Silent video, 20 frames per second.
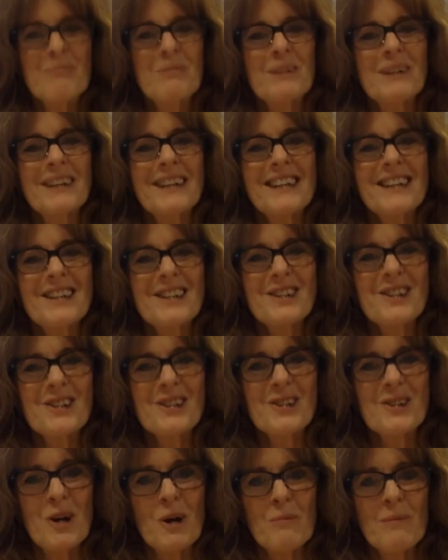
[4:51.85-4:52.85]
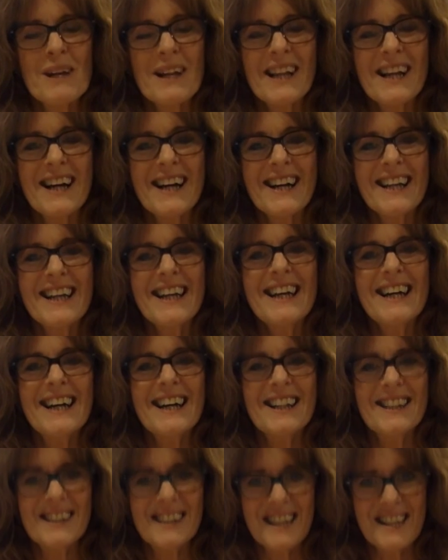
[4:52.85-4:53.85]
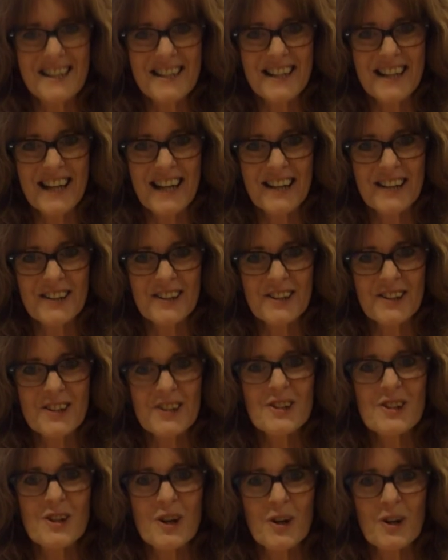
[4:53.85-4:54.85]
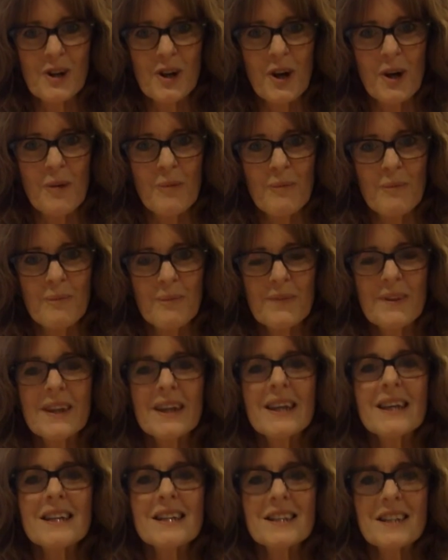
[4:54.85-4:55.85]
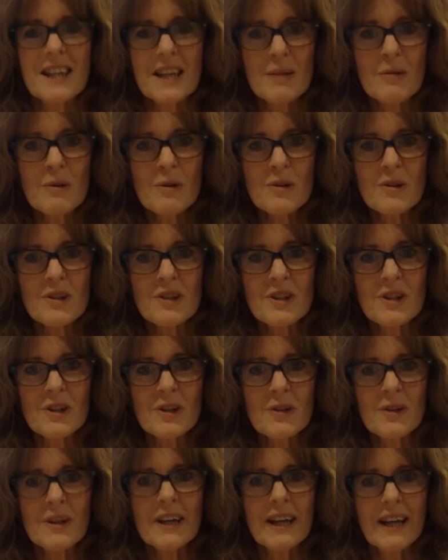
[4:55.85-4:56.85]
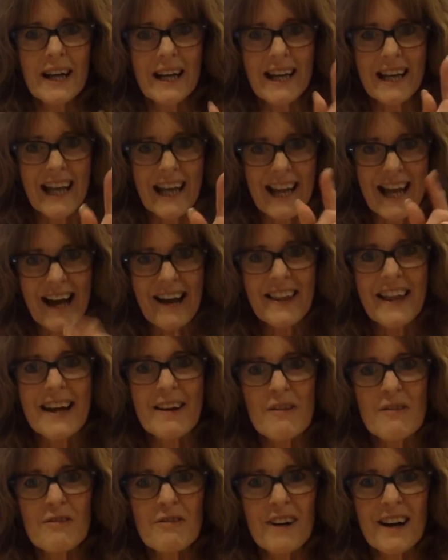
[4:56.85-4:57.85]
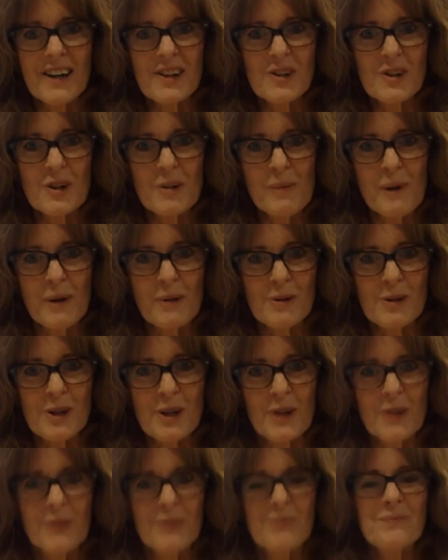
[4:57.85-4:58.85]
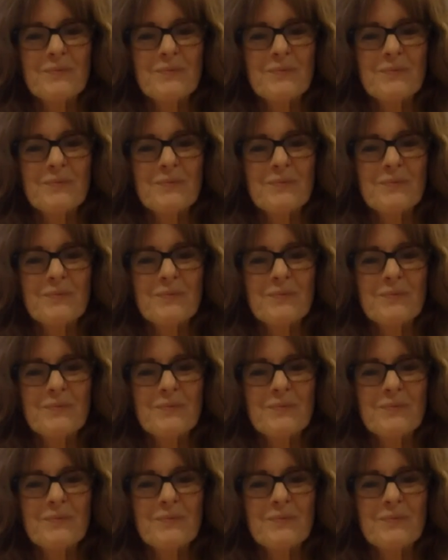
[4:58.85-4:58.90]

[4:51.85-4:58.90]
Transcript: Please just drop me a line at lesliecalland.com. See you all soon. Get out there and find your mojo.